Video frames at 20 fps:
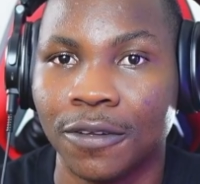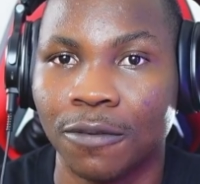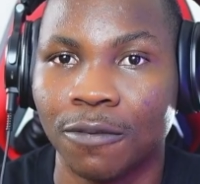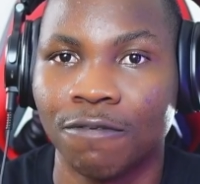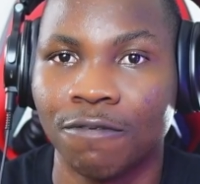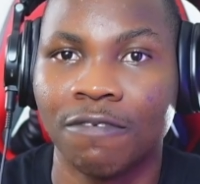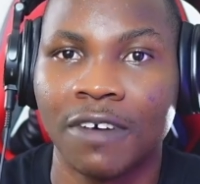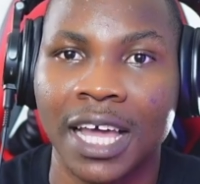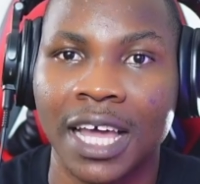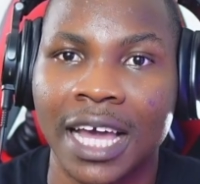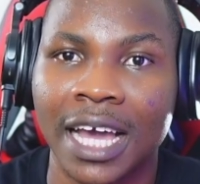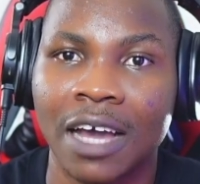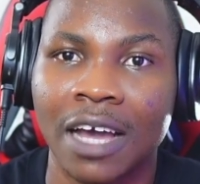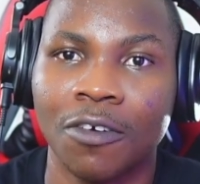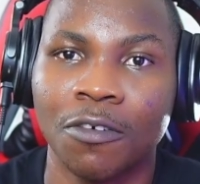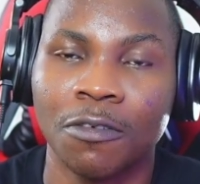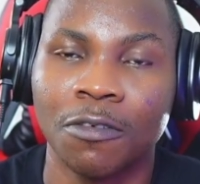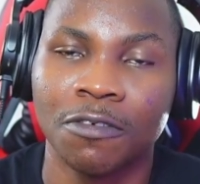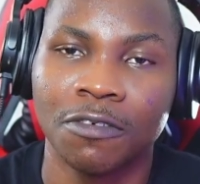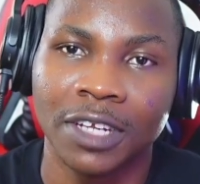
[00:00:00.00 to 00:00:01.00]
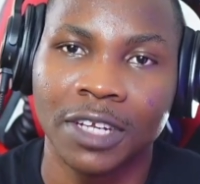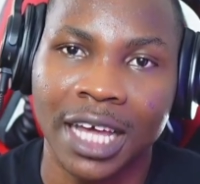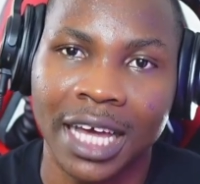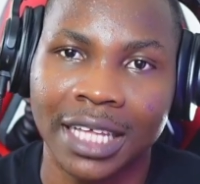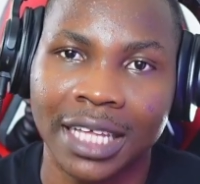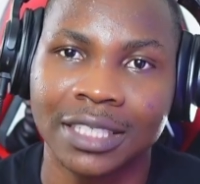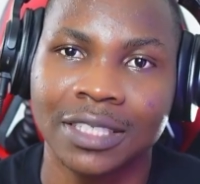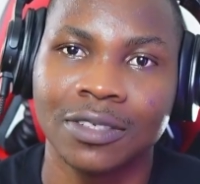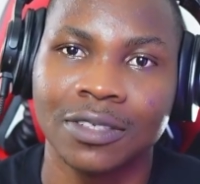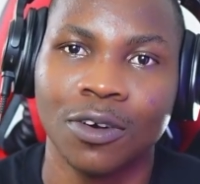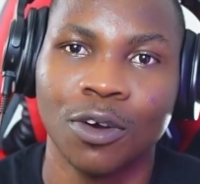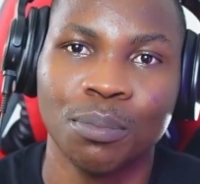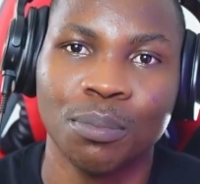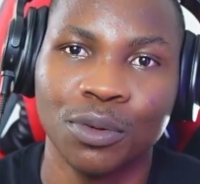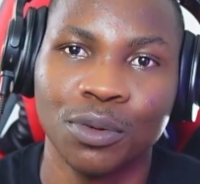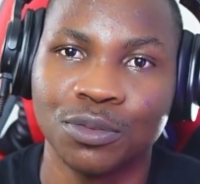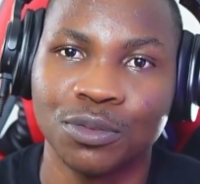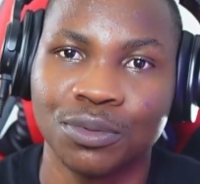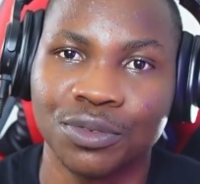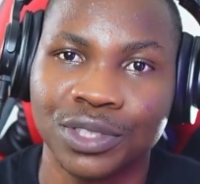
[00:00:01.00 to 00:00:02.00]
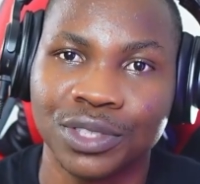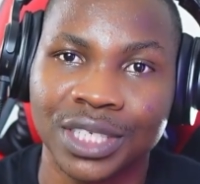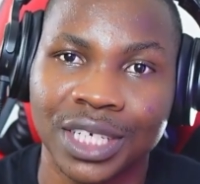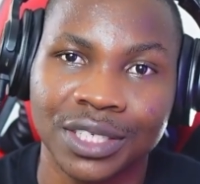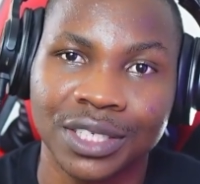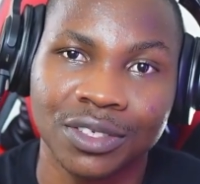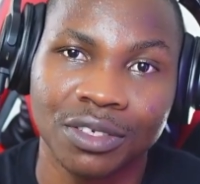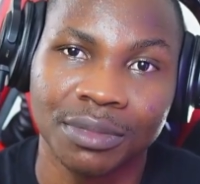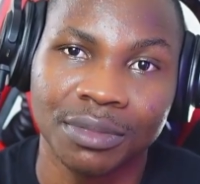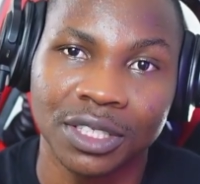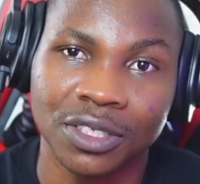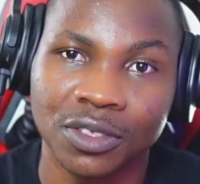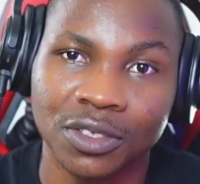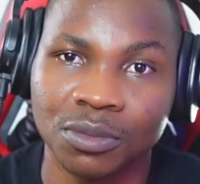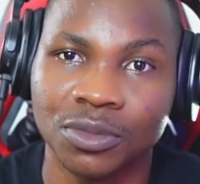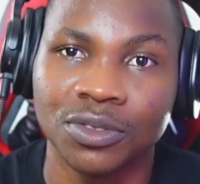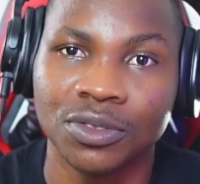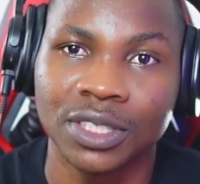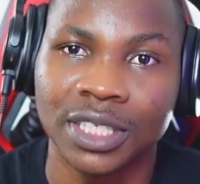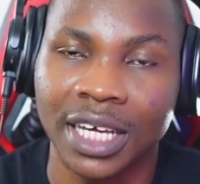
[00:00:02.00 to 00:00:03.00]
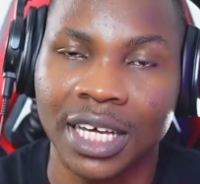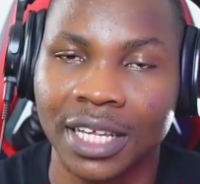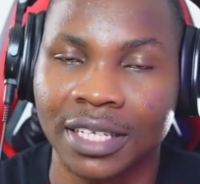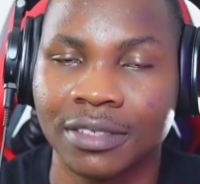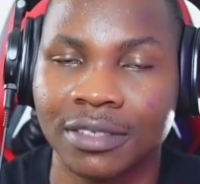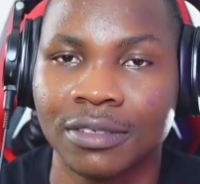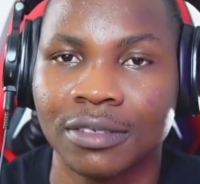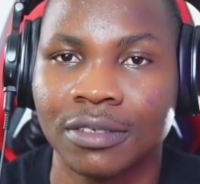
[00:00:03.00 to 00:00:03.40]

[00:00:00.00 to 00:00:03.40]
fire off that upload process to be smooth and,